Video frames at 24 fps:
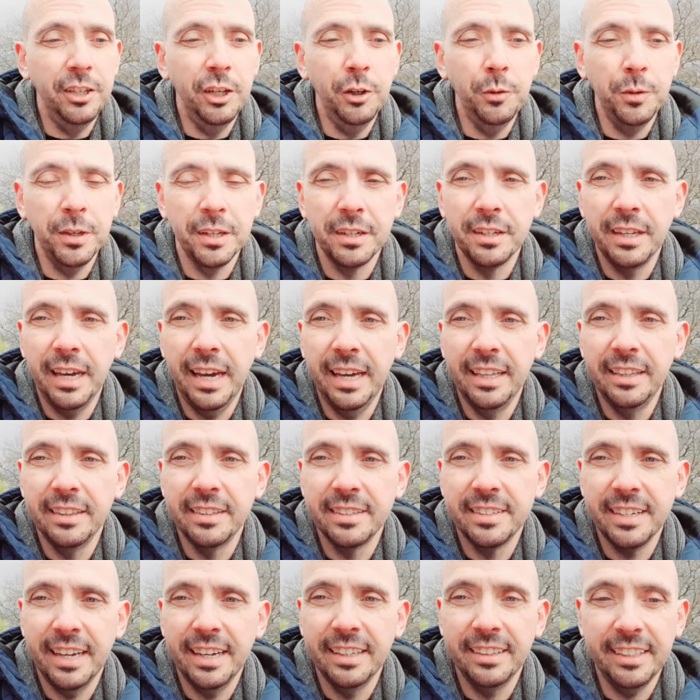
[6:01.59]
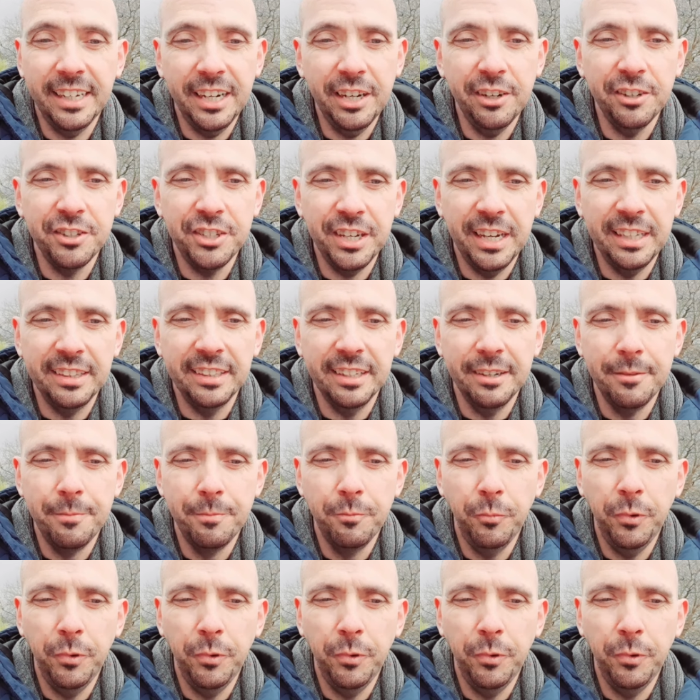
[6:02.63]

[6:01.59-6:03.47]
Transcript: Union and their agenda.